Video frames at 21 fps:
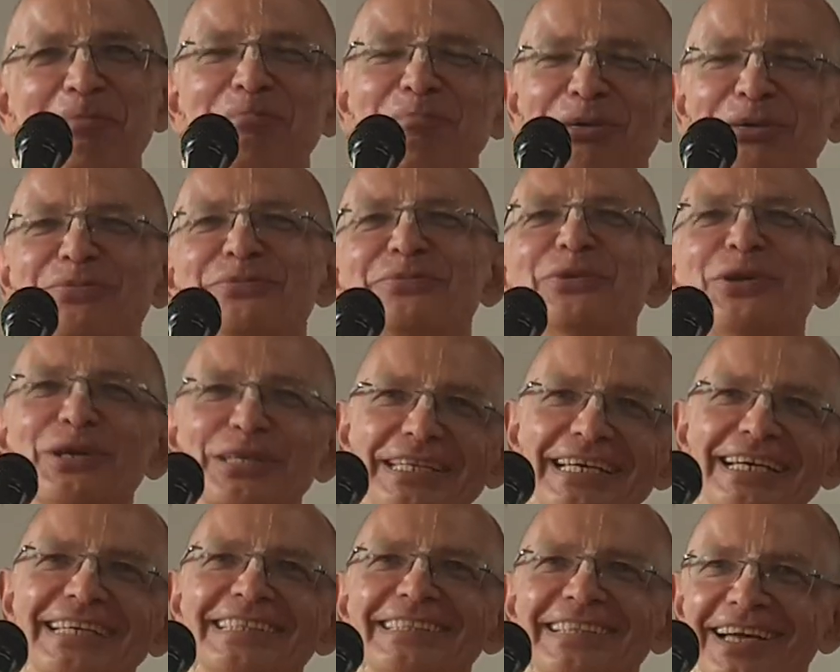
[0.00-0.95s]
before
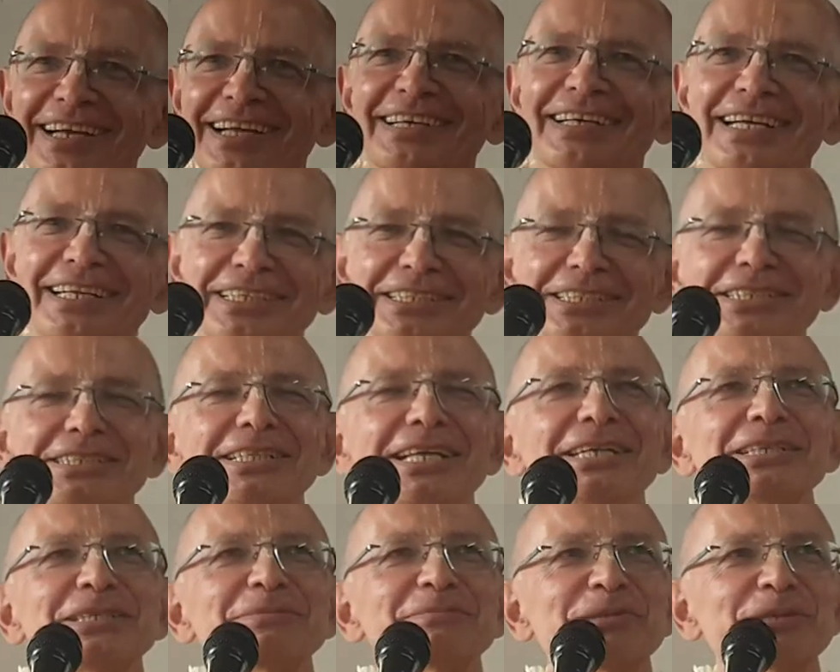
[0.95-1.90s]
that, Narahari
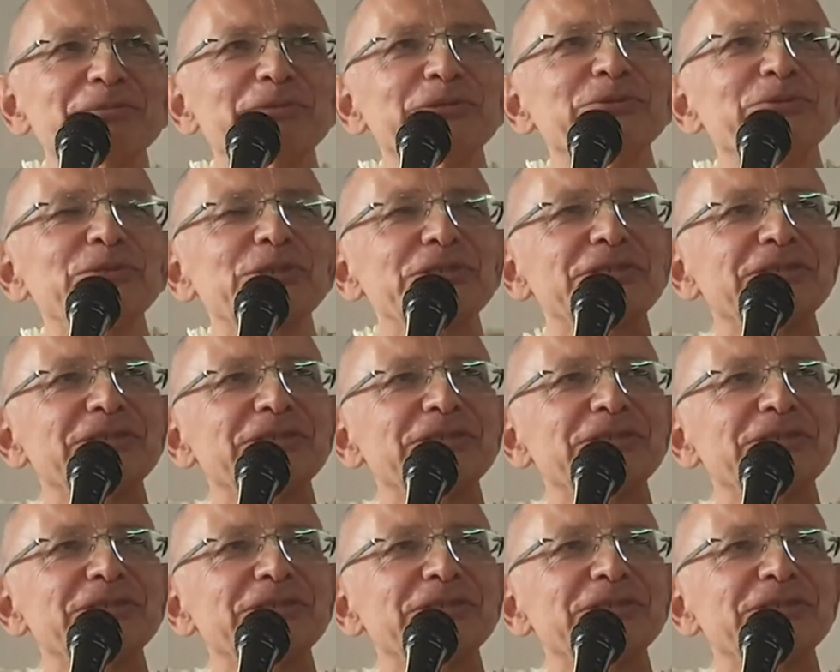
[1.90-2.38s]
Chaitanya Prabhu